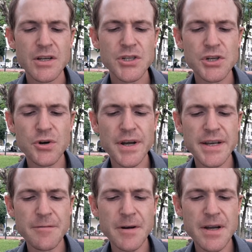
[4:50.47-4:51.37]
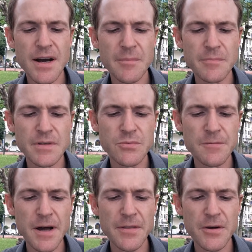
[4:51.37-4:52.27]
joy never comes
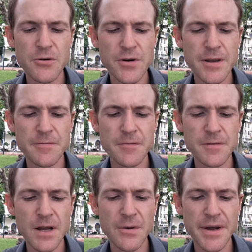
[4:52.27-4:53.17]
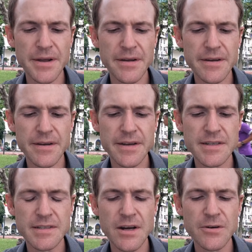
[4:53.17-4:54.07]
without the grief of knowing
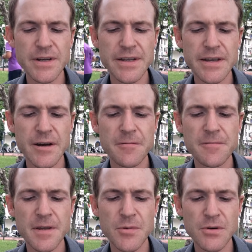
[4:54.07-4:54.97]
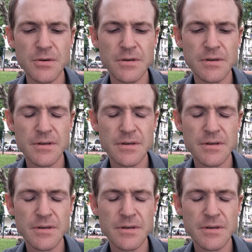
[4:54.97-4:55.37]
it is only ephemeral.